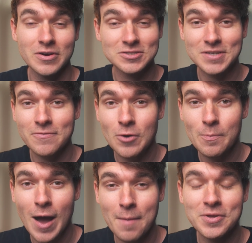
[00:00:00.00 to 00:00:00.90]
There are several
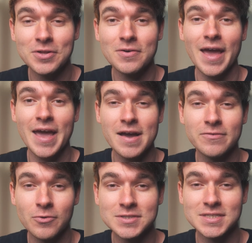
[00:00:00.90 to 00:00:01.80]
popular A I
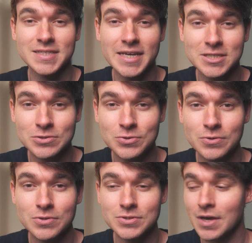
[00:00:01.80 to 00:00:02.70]
voice dictation
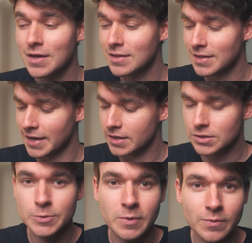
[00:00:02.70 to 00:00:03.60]
tools like
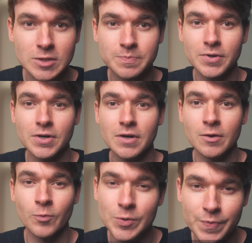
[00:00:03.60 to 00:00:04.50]
Super Whisper
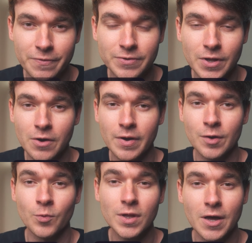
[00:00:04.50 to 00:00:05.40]
and Whisper Flow
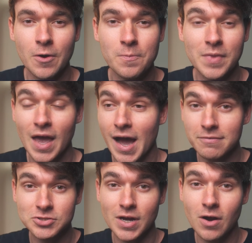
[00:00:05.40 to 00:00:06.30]
and Willow.
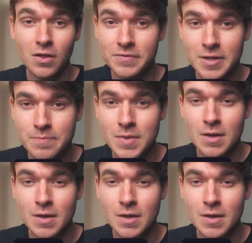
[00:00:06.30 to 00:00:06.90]
I've tried all of them,